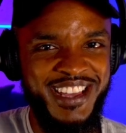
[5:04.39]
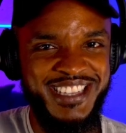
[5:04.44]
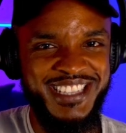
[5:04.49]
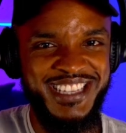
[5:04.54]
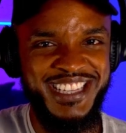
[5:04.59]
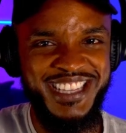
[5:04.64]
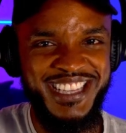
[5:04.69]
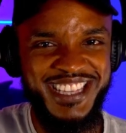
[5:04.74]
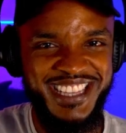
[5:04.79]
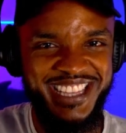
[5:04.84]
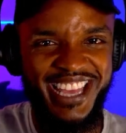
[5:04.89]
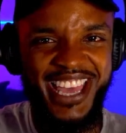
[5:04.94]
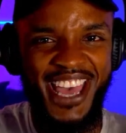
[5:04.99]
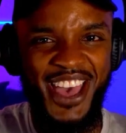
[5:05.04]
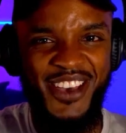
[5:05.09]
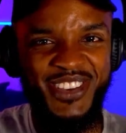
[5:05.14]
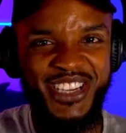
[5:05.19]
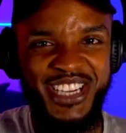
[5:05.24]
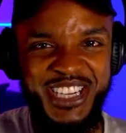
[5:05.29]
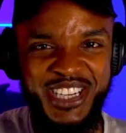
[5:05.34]
And then they have
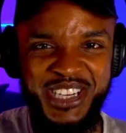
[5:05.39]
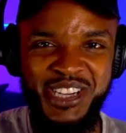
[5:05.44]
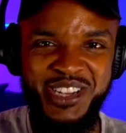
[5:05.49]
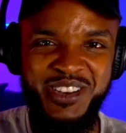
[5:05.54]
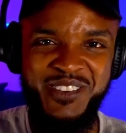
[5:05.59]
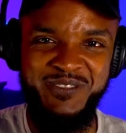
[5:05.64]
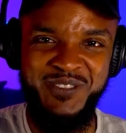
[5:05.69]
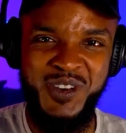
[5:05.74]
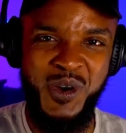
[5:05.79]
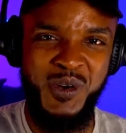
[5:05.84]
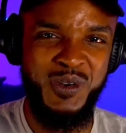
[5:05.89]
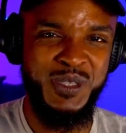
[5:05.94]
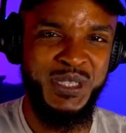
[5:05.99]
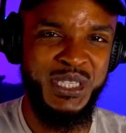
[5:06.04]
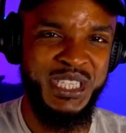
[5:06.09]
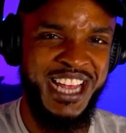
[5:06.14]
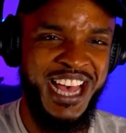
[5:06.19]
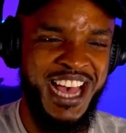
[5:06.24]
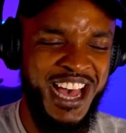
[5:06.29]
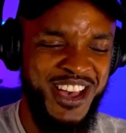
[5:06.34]
a good vocal
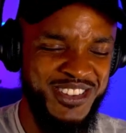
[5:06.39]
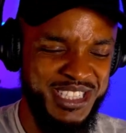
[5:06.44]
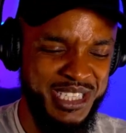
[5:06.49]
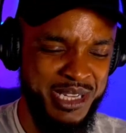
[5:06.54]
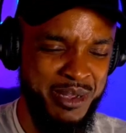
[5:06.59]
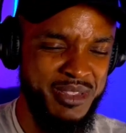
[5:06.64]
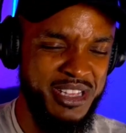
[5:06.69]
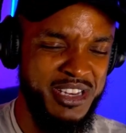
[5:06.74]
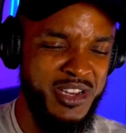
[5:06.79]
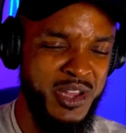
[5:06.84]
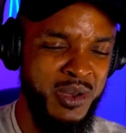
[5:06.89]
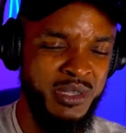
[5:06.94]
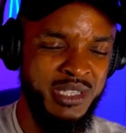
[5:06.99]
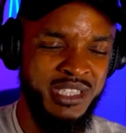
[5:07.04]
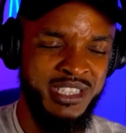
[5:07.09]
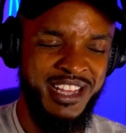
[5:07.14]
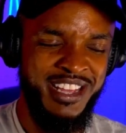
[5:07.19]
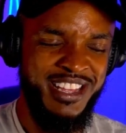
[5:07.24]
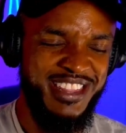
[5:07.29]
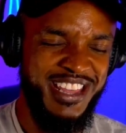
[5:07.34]
style and some of the notes
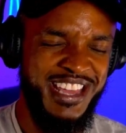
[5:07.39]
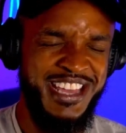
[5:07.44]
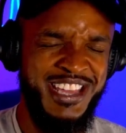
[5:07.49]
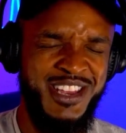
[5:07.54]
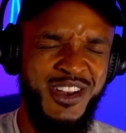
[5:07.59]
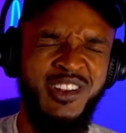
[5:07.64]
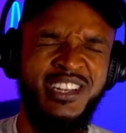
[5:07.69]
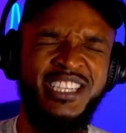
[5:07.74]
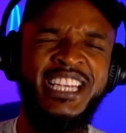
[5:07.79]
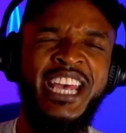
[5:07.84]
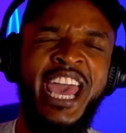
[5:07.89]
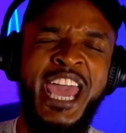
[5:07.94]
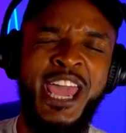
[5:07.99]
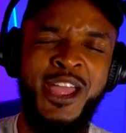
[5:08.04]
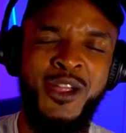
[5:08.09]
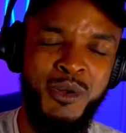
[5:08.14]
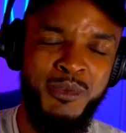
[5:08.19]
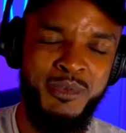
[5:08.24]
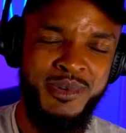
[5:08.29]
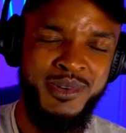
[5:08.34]
they hit are
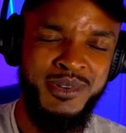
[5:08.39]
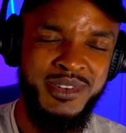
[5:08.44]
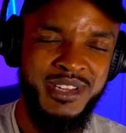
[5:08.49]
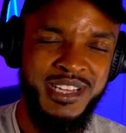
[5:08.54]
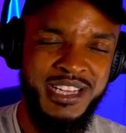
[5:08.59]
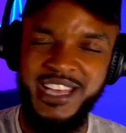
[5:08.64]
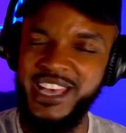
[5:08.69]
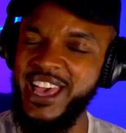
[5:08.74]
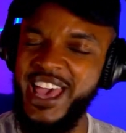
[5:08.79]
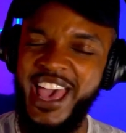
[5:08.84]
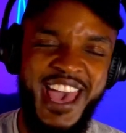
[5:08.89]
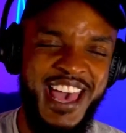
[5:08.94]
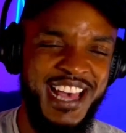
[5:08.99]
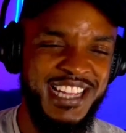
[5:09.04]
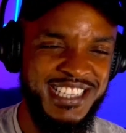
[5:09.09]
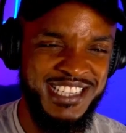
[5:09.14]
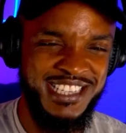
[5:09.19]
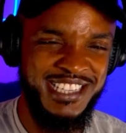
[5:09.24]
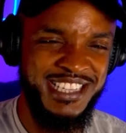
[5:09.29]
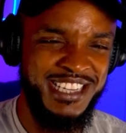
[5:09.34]
terrible. Adds
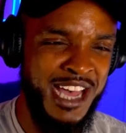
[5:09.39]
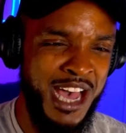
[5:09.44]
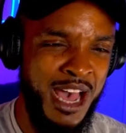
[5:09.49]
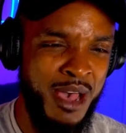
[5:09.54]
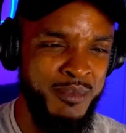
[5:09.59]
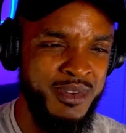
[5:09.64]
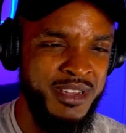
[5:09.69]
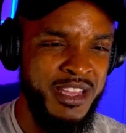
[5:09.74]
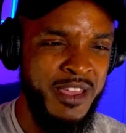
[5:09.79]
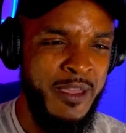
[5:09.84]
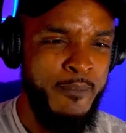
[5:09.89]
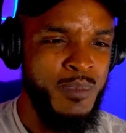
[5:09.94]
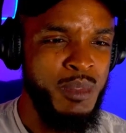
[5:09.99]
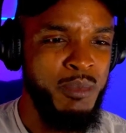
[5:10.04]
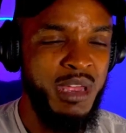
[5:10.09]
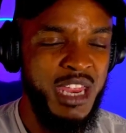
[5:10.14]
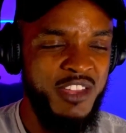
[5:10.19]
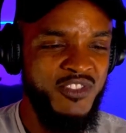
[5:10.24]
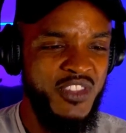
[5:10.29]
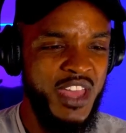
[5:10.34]
to the comedy. But
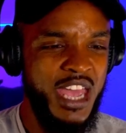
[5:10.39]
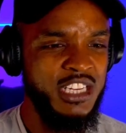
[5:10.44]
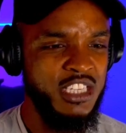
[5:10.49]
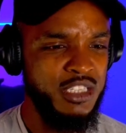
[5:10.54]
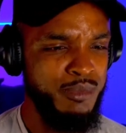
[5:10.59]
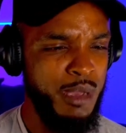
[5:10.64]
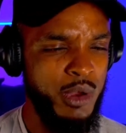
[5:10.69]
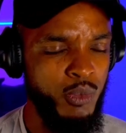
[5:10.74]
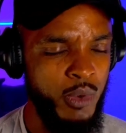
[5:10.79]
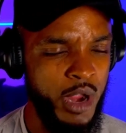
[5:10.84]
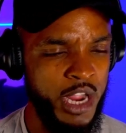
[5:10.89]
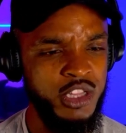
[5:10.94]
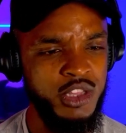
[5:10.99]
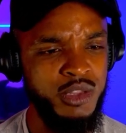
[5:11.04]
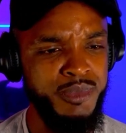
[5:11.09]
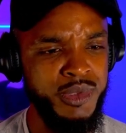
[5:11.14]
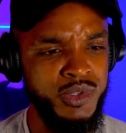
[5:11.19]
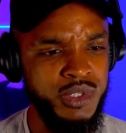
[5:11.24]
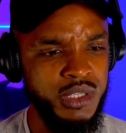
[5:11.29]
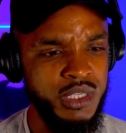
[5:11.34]
if they just make regular
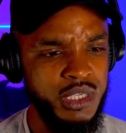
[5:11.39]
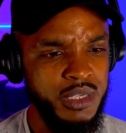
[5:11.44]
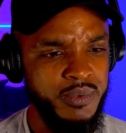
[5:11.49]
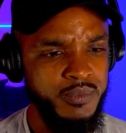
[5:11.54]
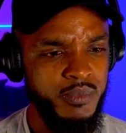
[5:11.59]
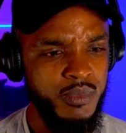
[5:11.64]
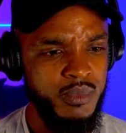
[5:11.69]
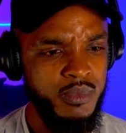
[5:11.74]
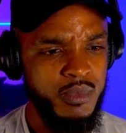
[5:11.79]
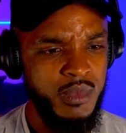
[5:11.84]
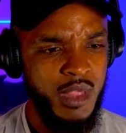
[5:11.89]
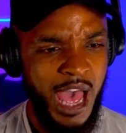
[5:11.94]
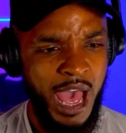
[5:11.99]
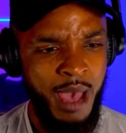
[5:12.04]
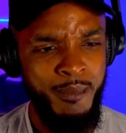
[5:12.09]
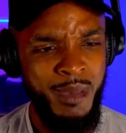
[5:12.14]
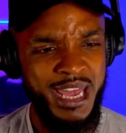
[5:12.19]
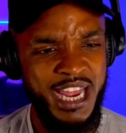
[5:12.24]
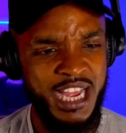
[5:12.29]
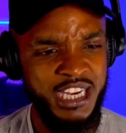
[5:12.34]
music, I
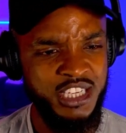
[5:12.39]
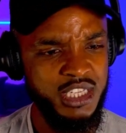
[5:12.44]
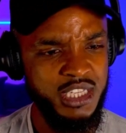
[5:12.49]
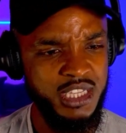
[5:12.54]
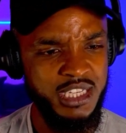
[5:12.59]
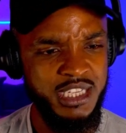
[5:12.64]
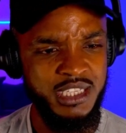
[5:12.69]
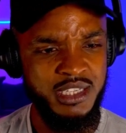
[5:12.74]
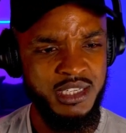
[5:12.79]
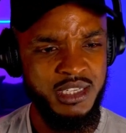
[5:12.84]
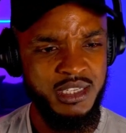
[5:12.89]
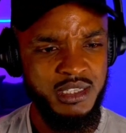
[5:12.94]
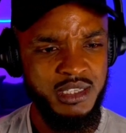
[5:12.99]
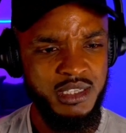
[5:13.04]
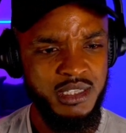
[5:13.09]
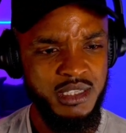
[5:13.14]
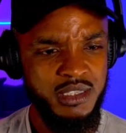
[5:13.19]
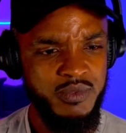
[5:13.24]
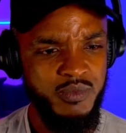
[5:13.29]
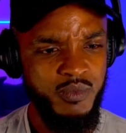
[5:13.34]
might actually listen
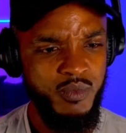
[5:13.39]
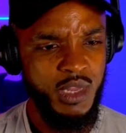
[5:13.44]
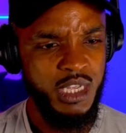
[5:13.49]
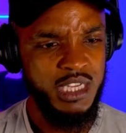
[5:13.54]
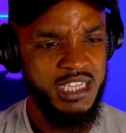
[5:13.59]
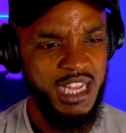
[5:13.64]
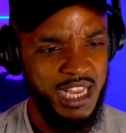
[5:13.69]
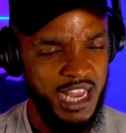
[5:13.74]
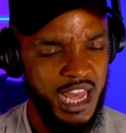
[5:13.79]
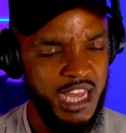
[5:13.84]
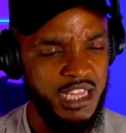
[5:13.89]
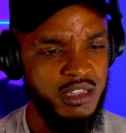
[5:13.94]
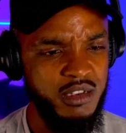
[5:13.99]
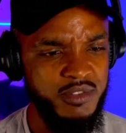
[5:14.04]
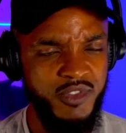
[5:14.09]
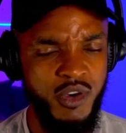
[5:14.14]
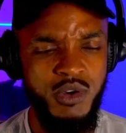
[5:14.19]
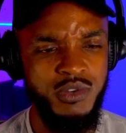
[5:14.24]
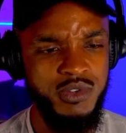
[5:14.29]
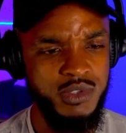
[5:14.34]
because I like their
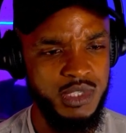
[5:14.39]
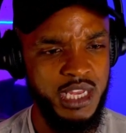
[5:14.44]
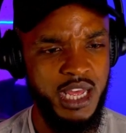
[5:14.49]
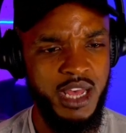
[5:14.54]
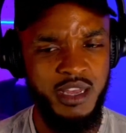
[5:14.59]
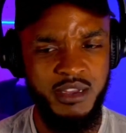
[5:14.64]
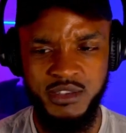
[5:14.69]
vocal stuff.